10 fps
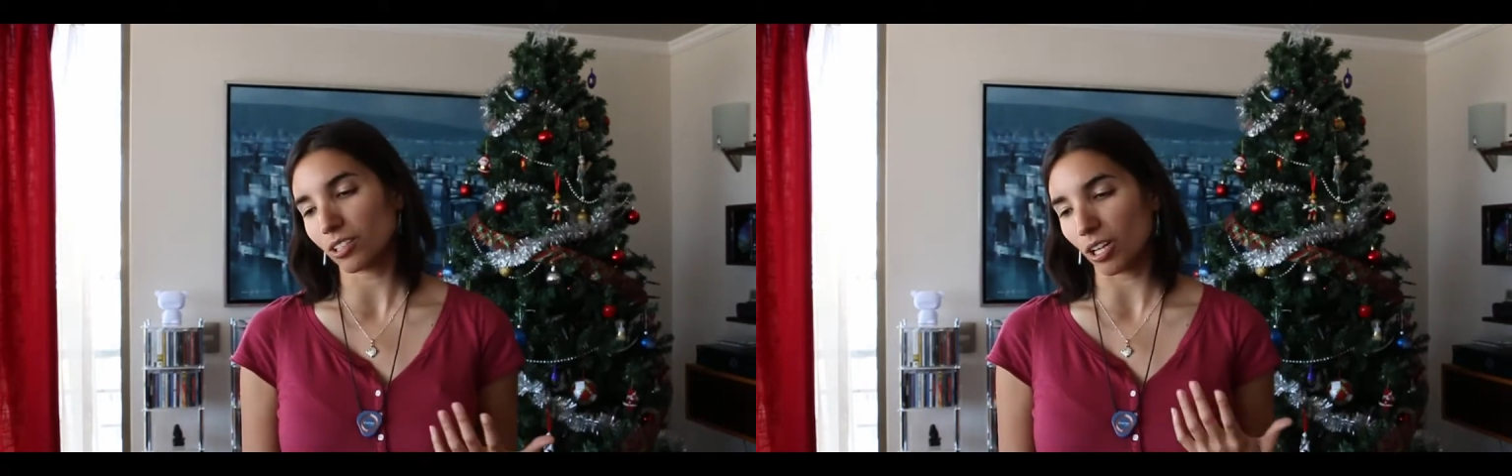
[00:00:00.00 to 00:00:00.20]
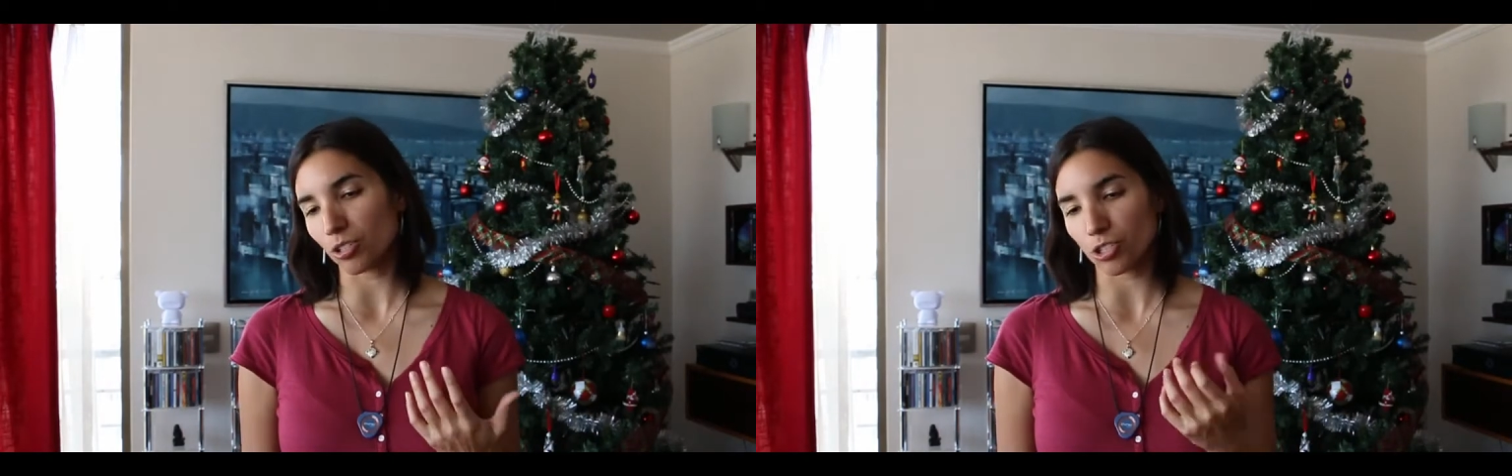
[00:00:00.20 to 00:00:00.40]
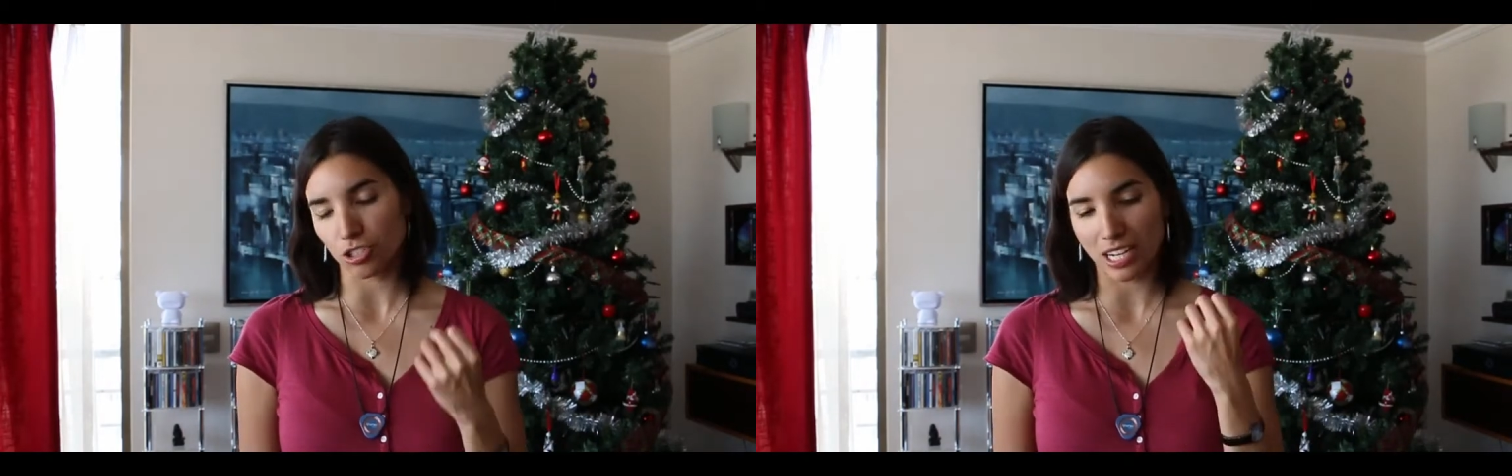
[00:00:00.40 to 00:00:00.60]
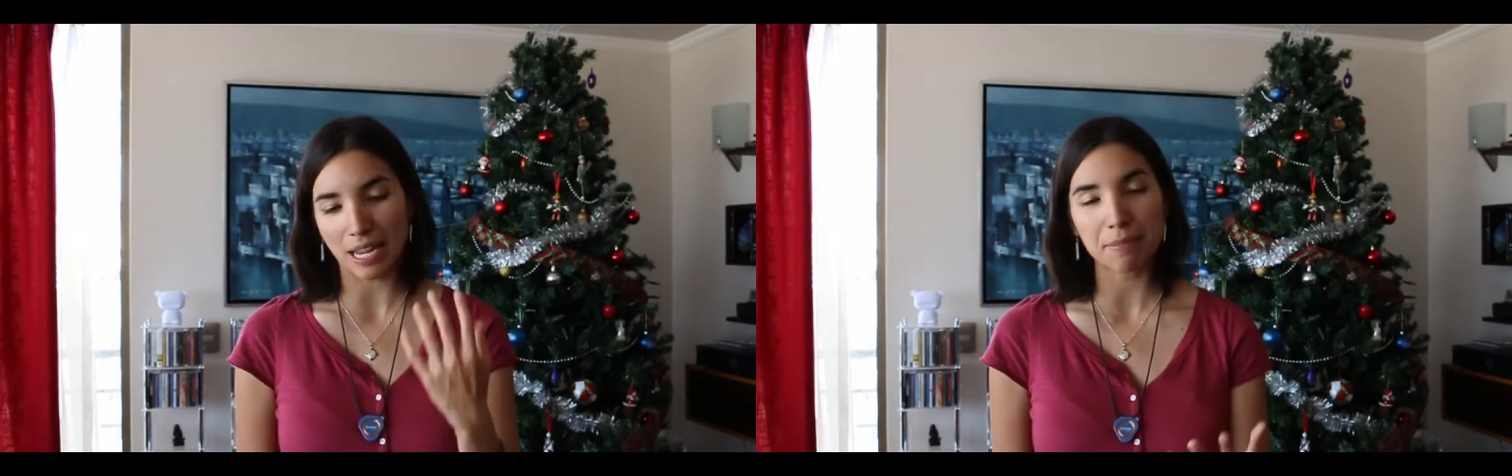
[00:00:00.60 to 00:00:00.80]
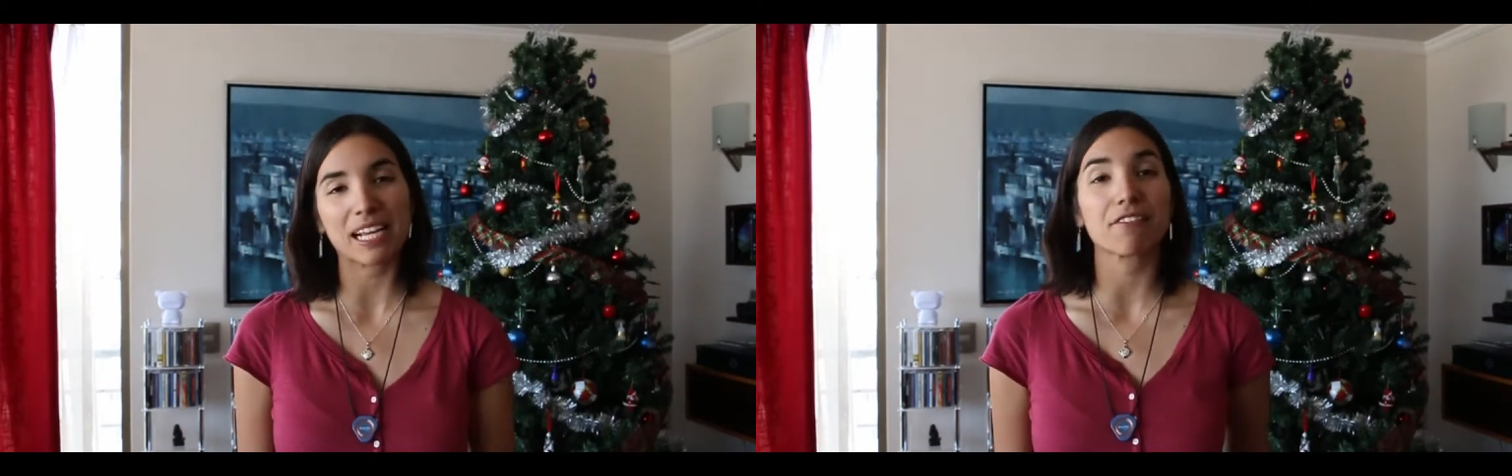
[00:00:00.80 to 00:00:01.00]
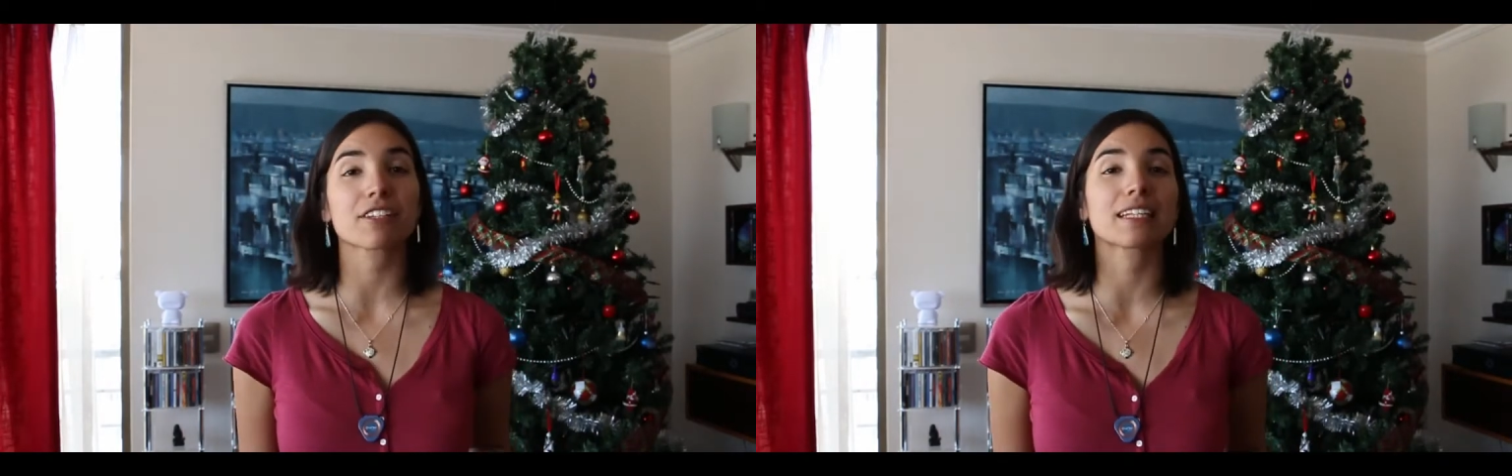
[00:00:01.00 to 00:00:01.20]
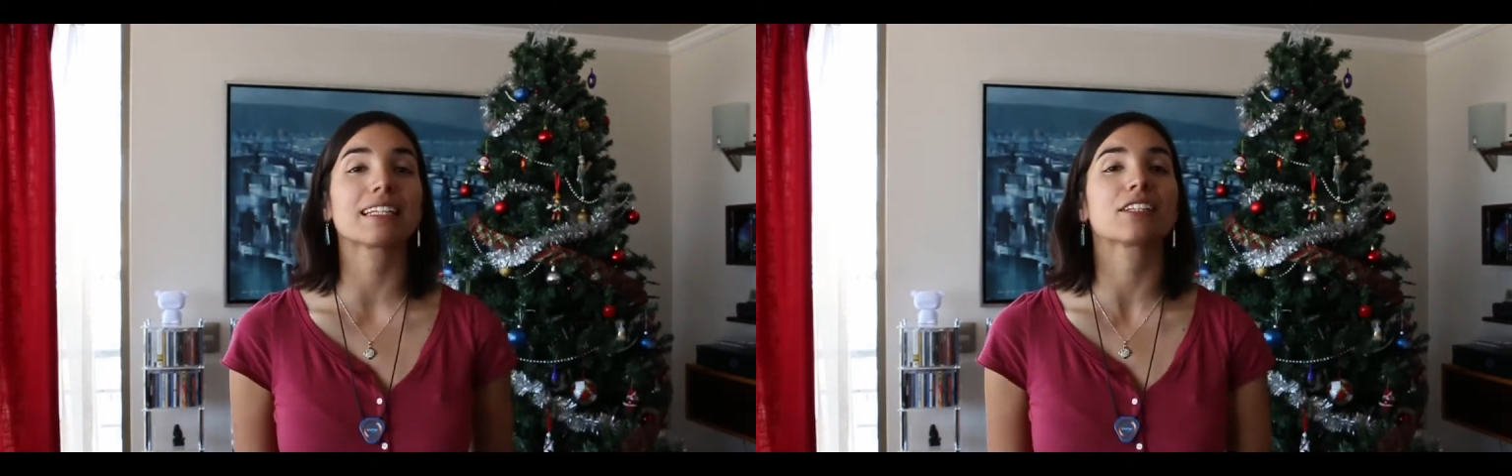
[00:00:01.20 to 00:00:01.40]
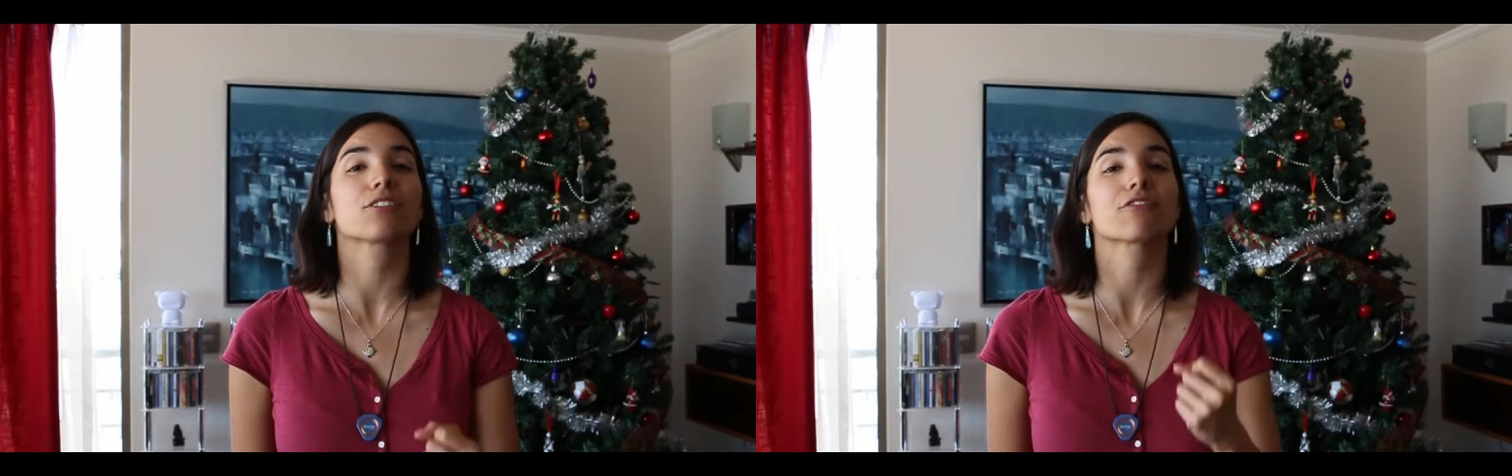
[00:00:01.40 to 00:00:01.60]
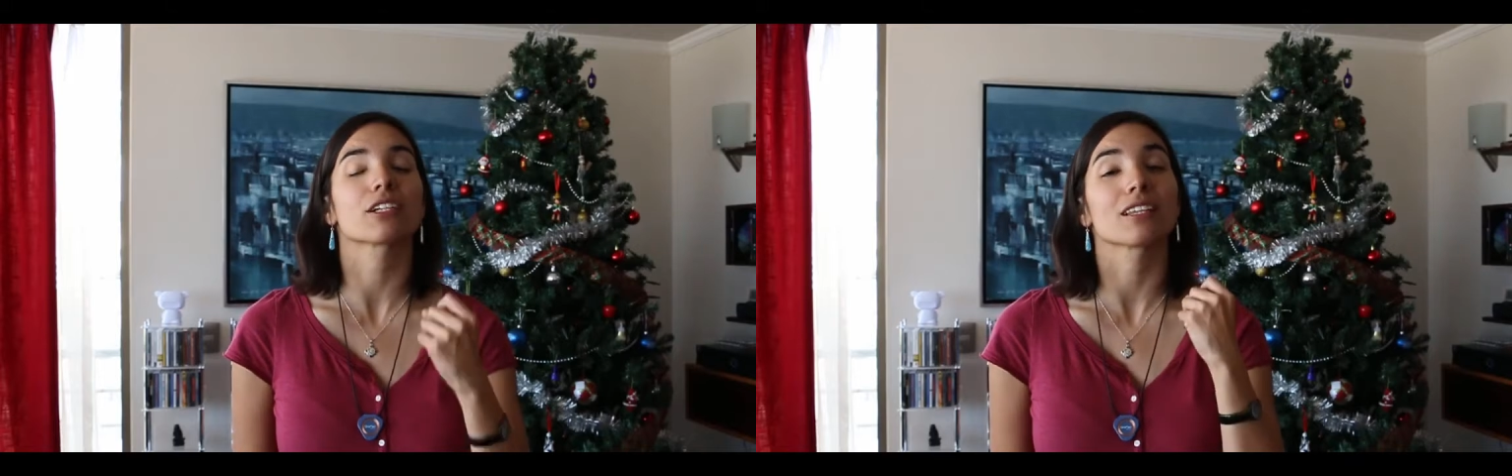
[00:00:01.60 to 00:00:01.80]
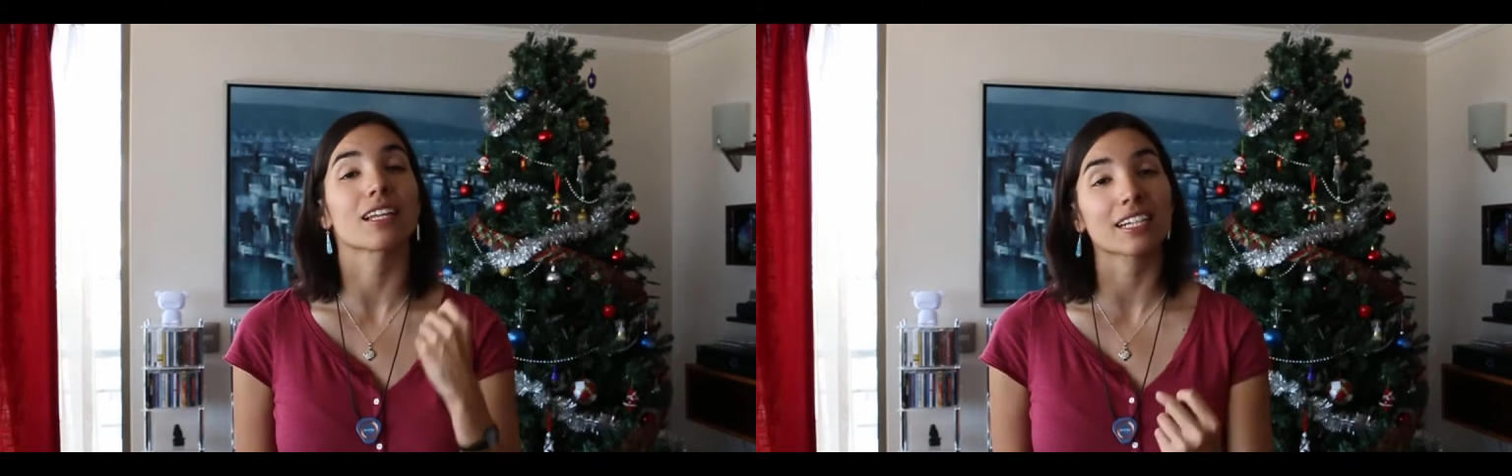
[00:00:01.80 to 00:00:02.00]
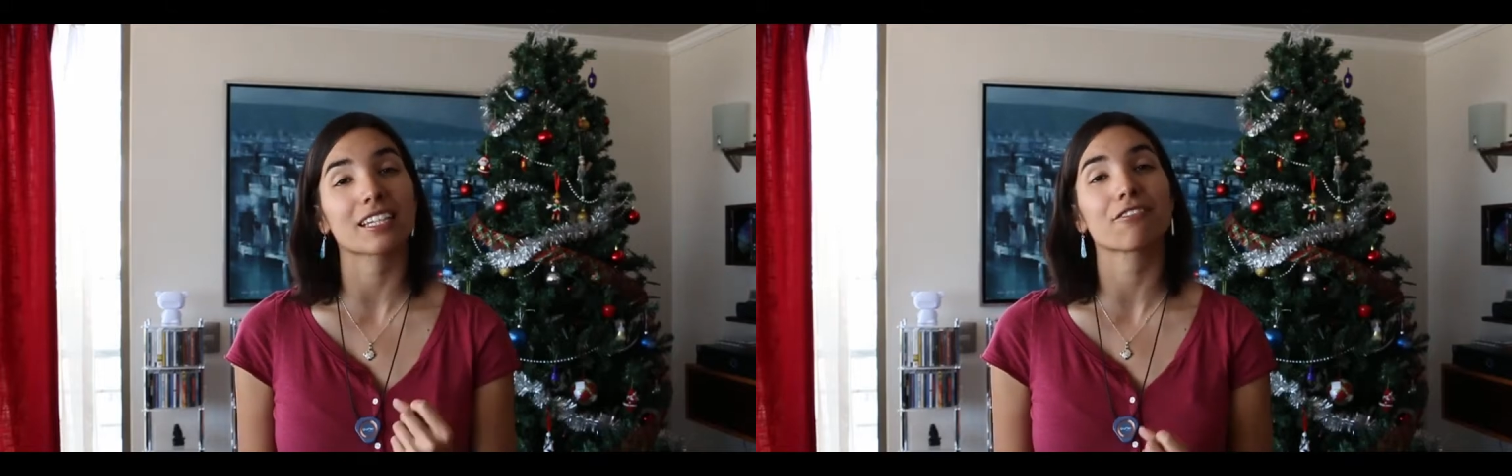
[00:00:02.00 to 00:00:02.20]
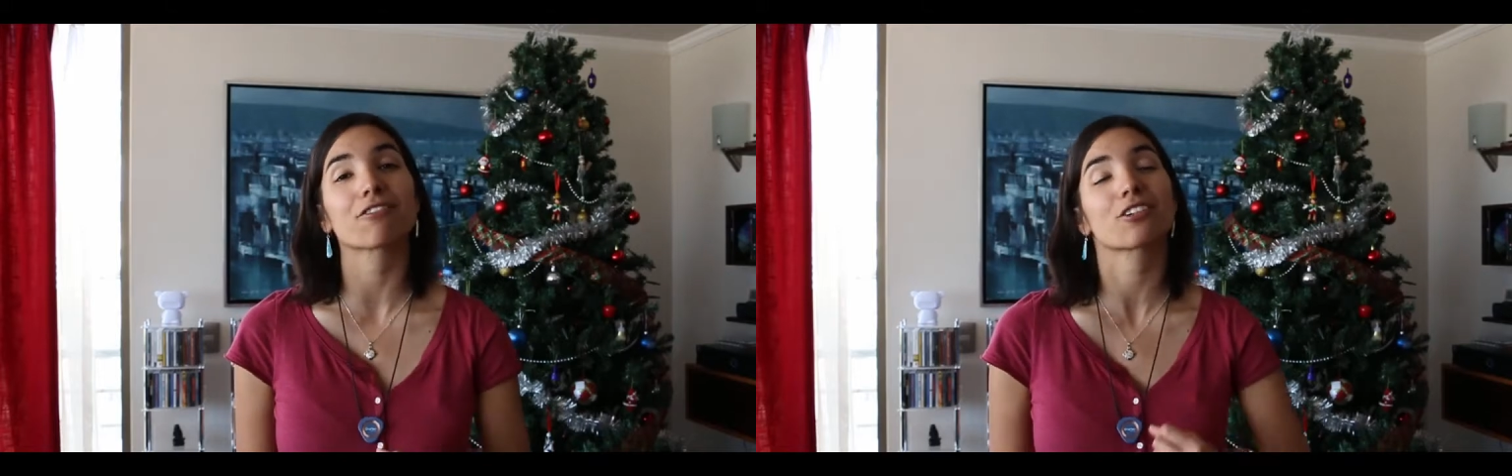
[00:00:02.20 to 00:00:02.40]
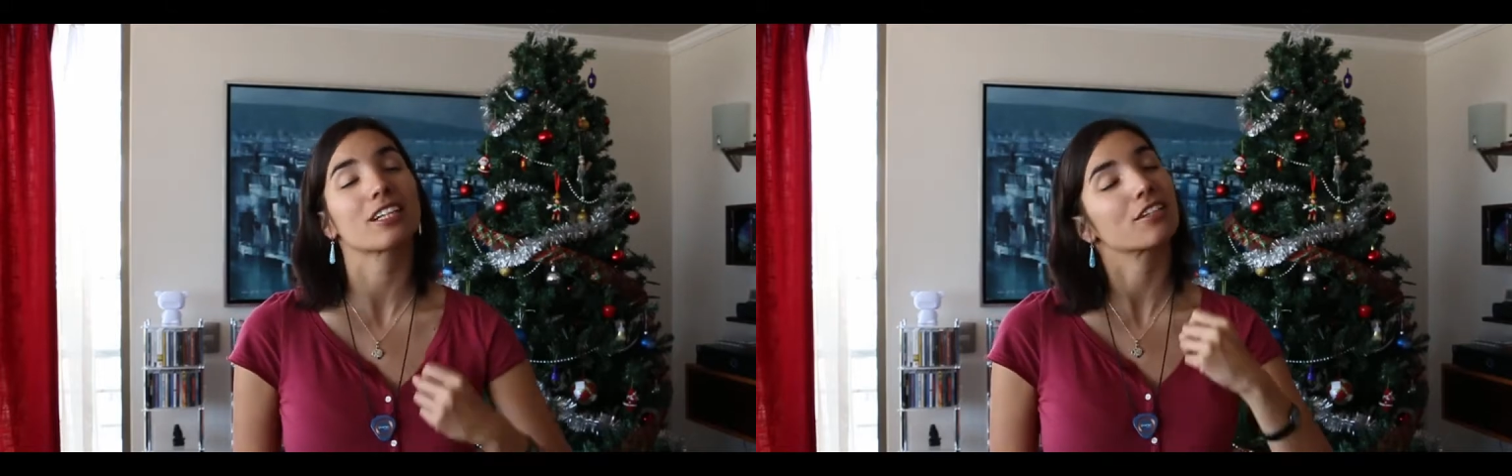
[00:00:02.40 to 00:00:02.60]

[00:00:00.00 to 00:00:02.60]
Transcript: you know, just naming everything that you feel lucky for,